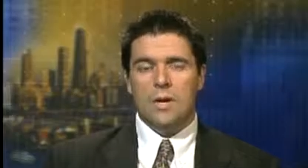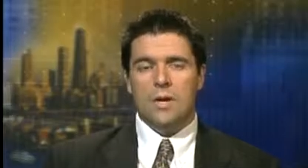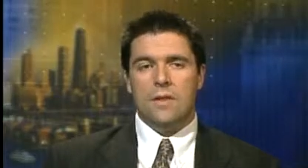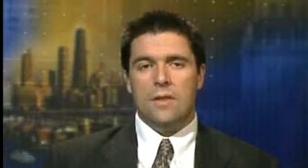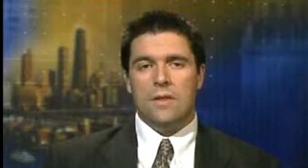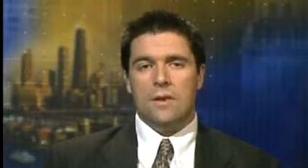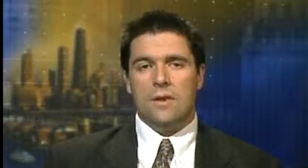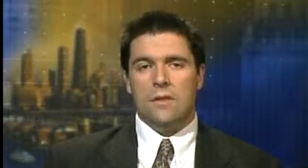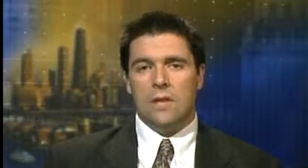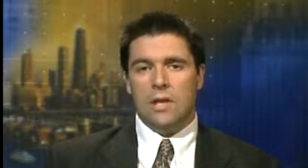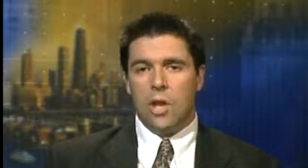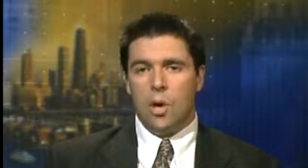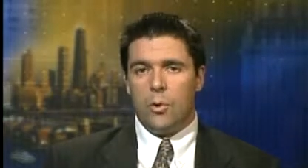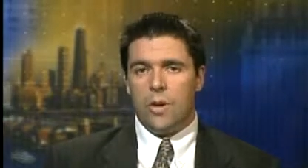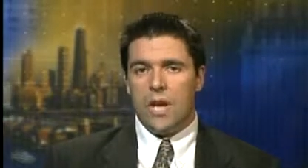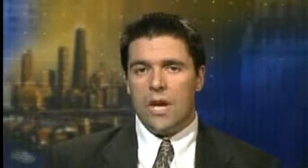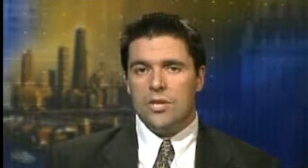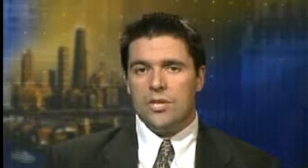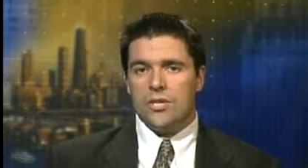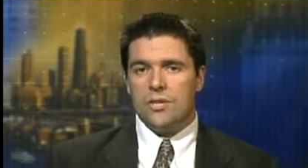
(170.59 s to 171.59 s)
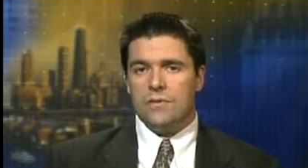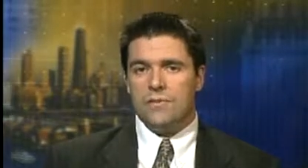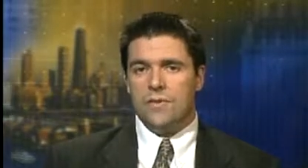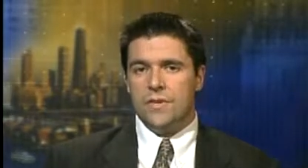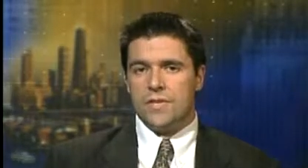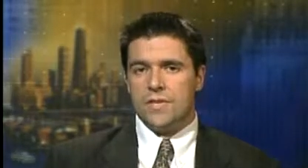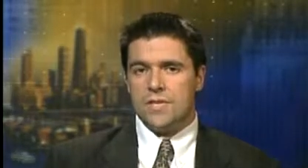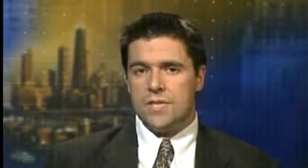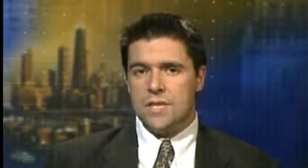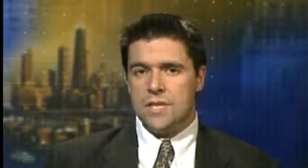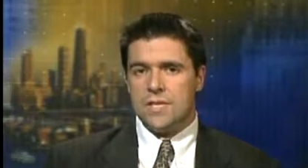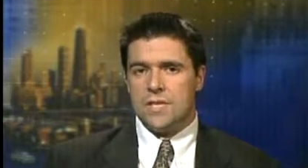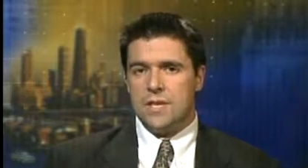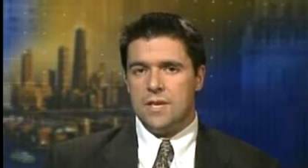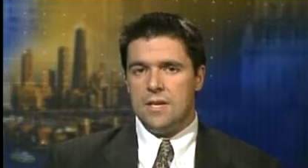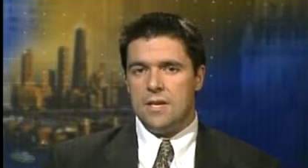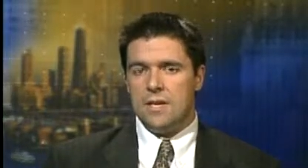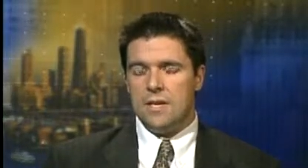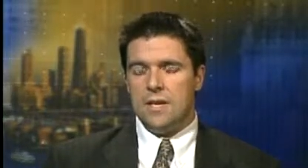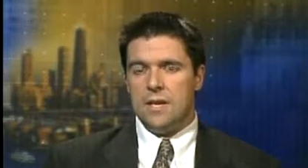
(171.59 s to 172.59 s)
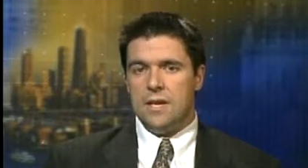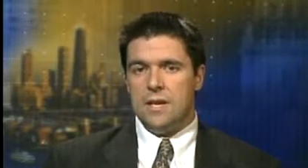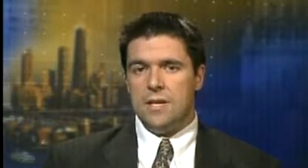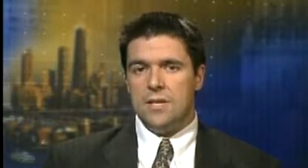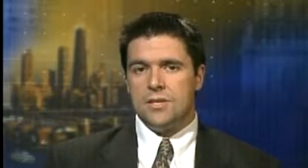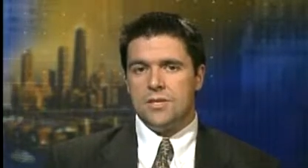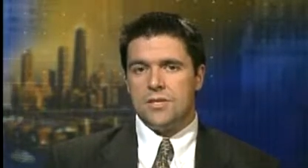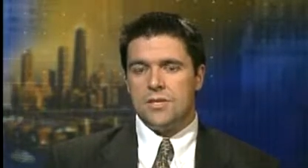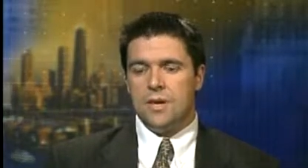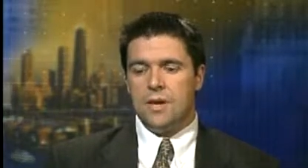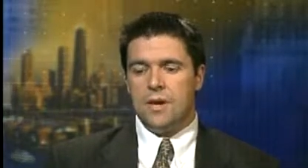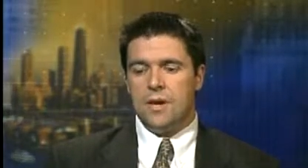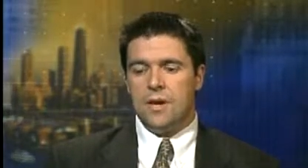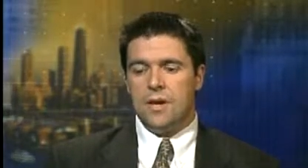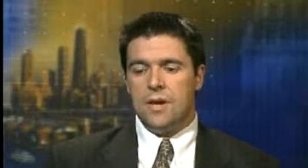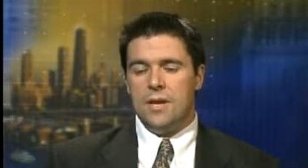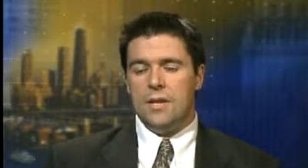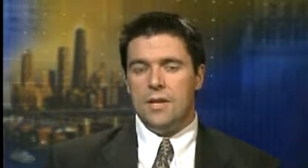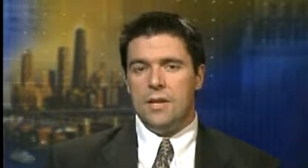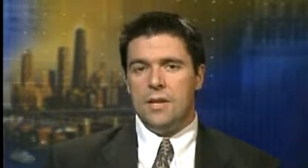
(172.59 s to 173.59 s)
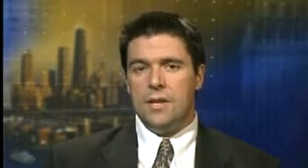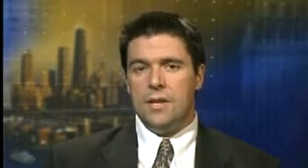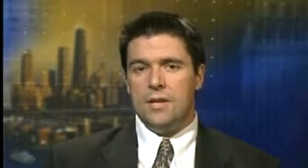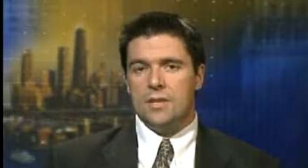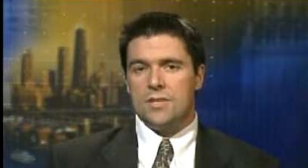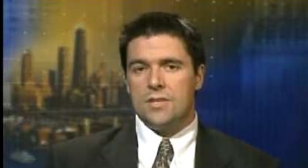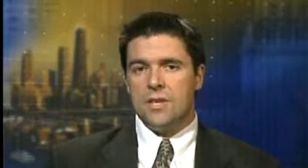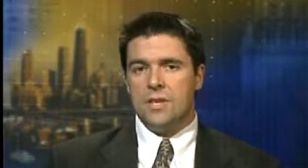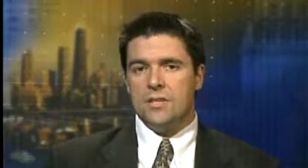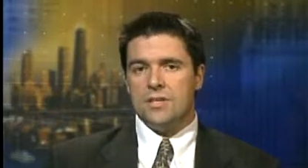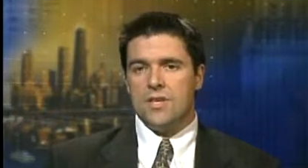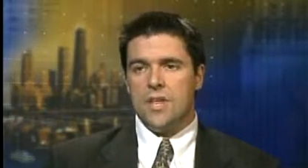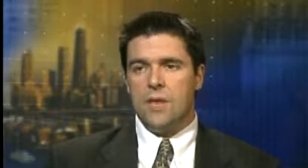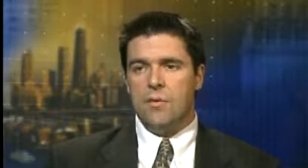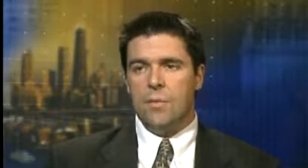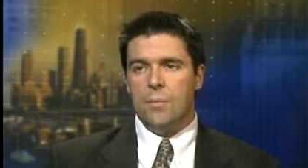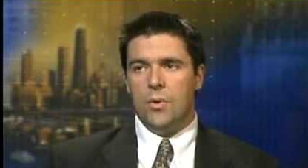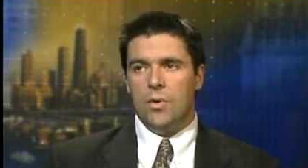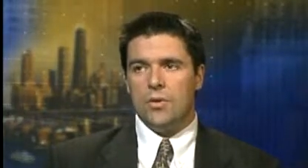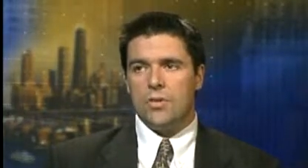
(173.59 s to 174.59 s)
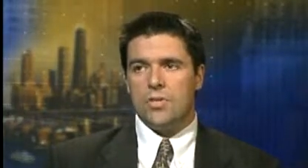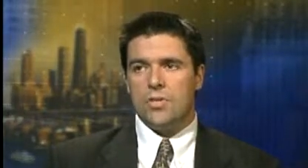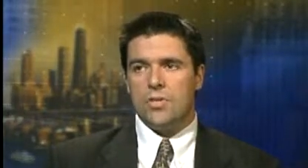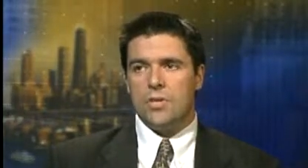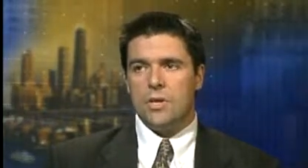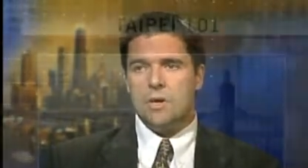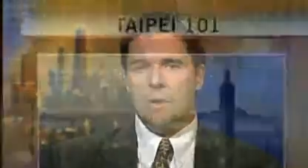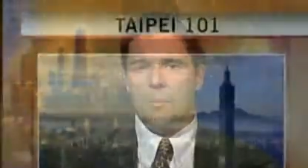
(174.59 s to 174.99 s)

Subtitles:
The location of the city is very much